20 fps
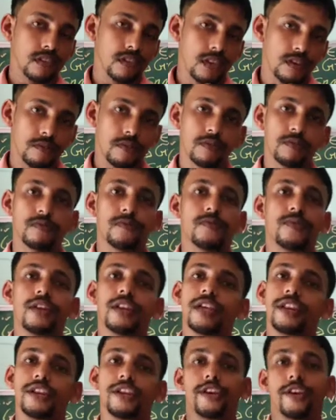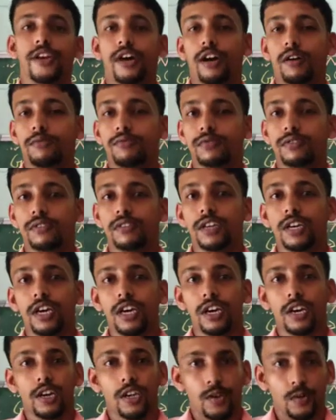if you feel any doubt,
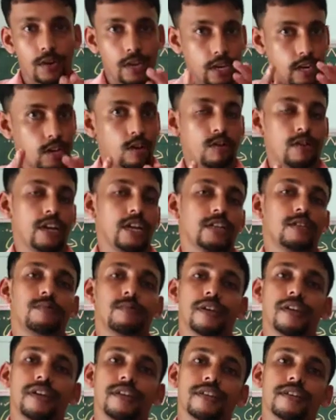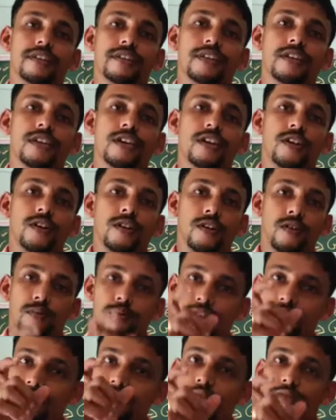you can contact me. You
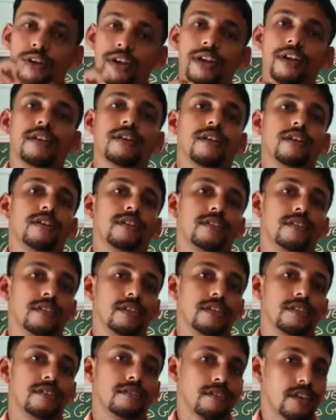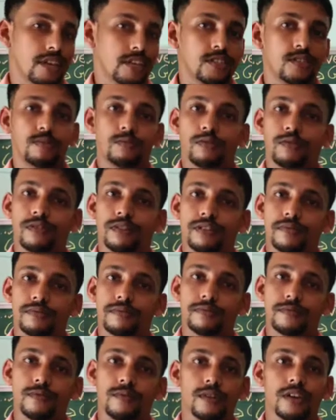must read the textbook.
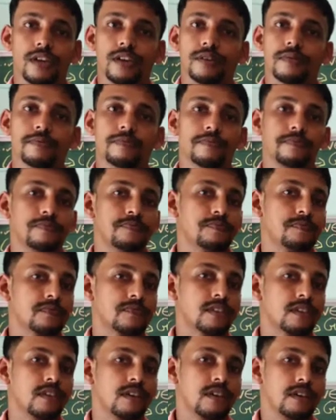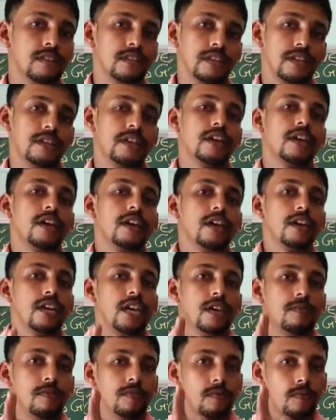Okay. Then
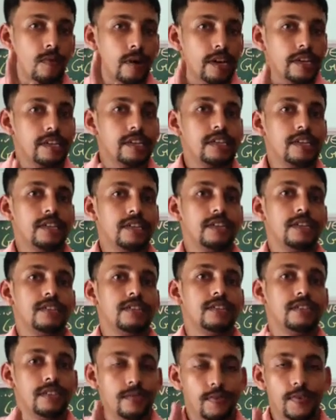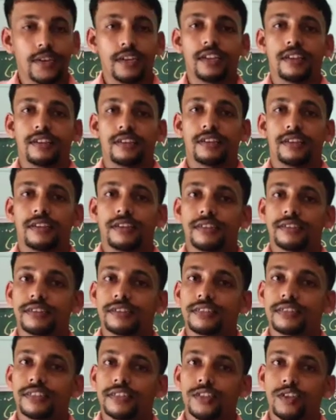if you find any difficulty,
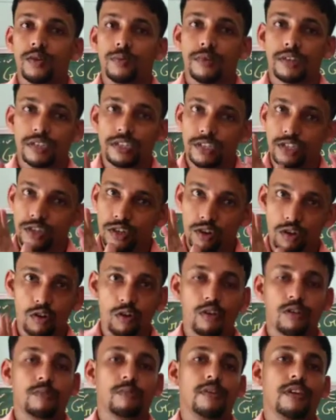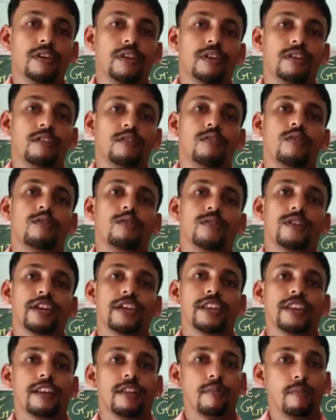you may just call me or you
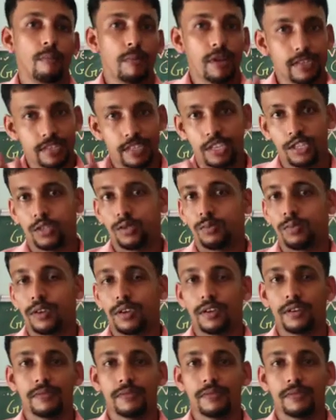can message me.